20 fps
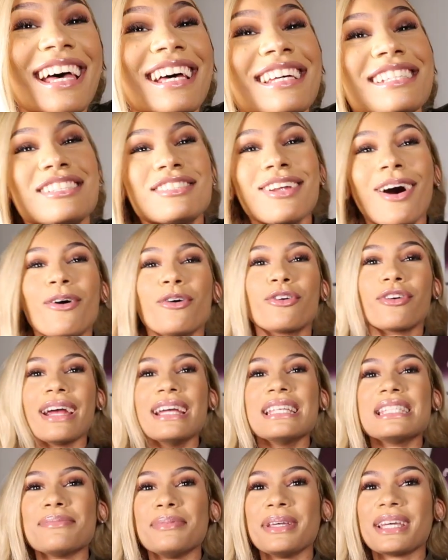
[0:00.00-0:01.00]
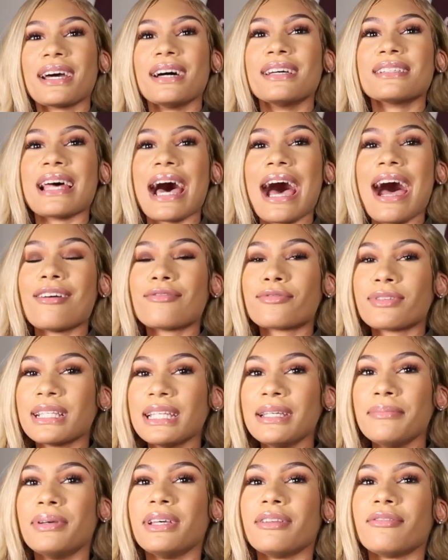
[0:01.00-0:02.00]
It's so crazy because I've
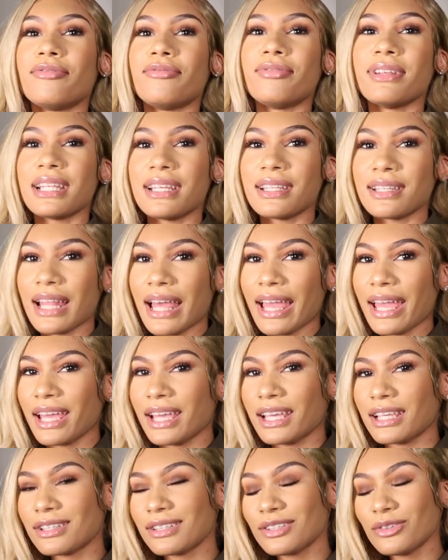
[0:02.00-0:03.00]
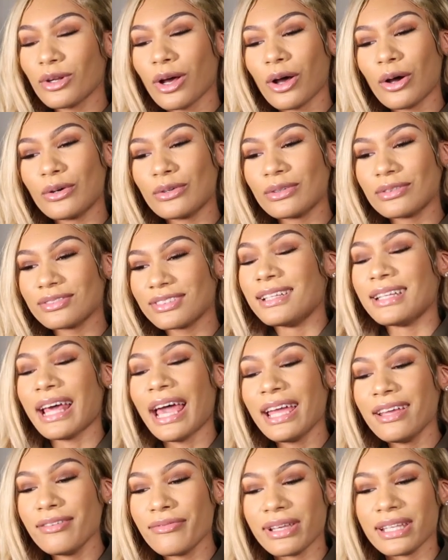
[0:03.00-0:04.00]
really been feeling like... You know, not
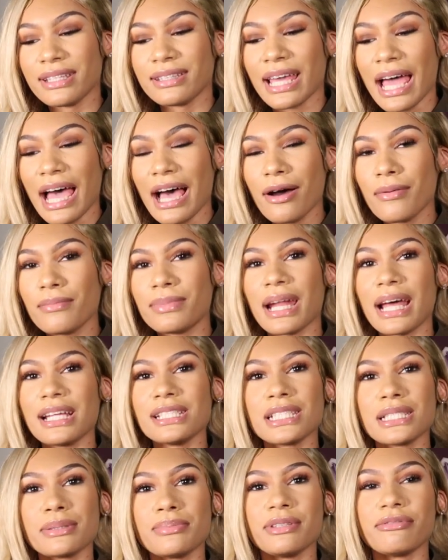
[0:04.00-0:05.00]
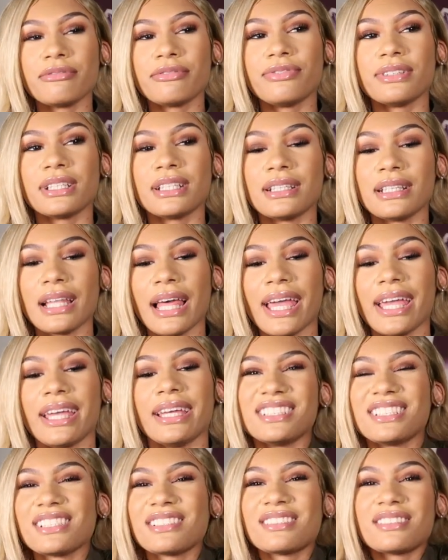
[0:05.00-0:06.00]
even down, but I just been feeling
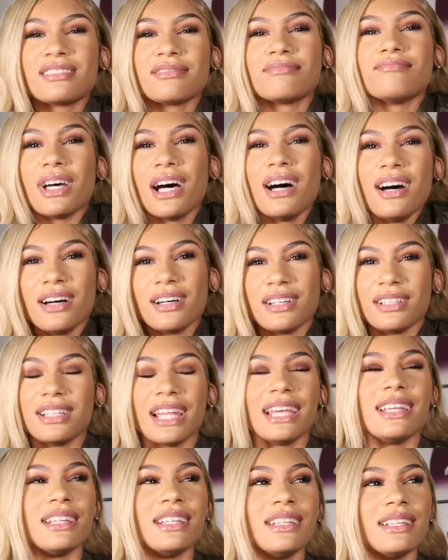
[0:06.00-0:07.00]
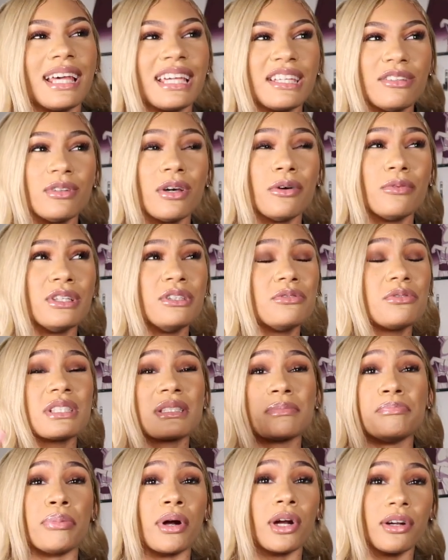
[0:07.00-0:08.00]
like just lately, like, you know when you
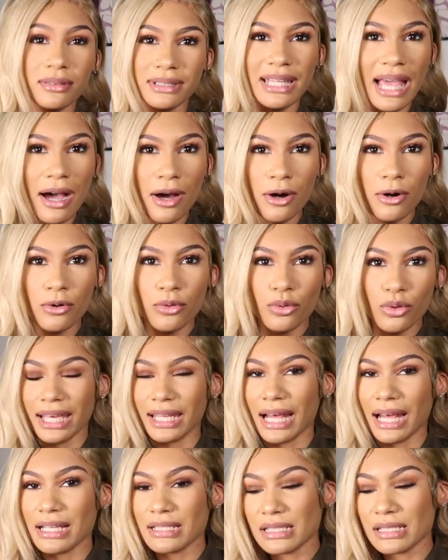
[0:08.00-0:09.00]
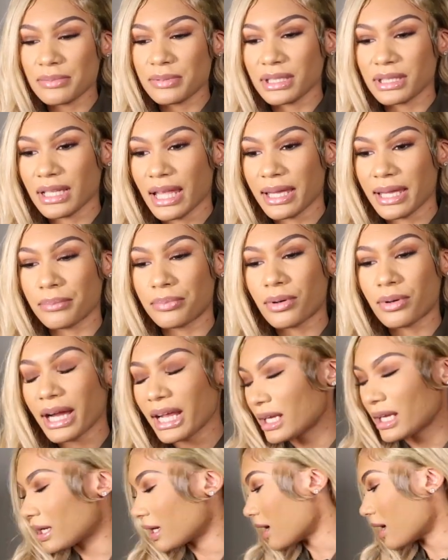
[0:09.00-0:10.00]
just burnt out, and I just been like
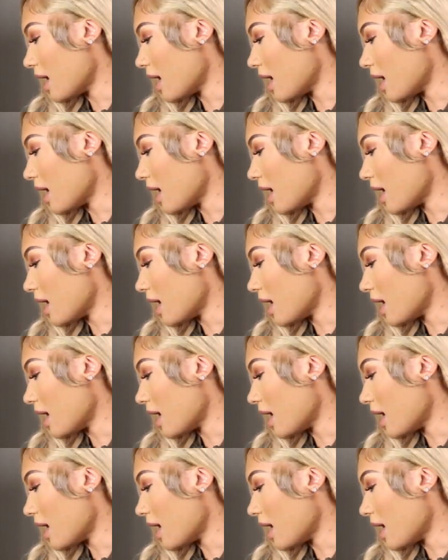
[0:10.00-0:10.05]
praying to